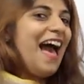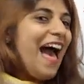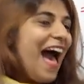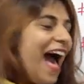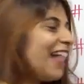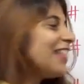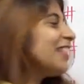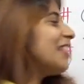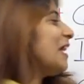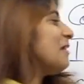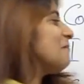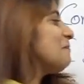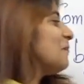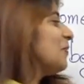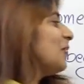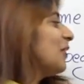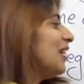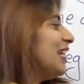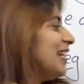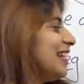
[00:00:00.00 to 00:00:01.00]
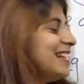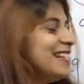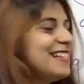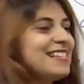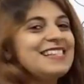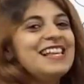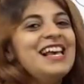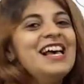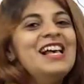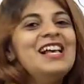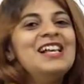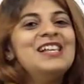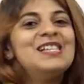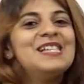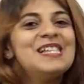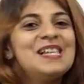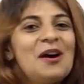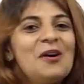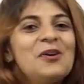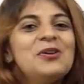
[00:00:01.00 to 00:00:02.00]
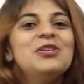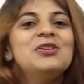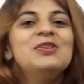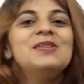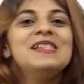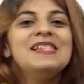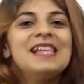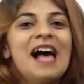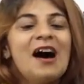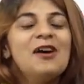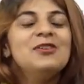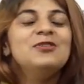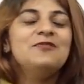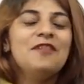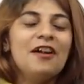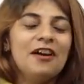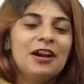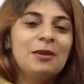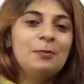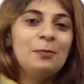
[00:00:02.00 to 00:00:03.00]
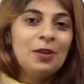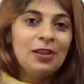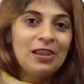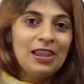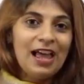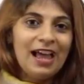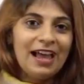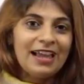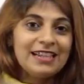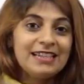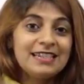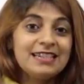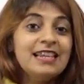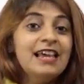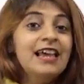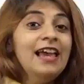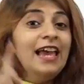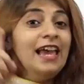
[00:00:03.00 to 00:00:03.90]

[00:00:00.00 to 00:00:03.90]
add that "please." So you sound very polite.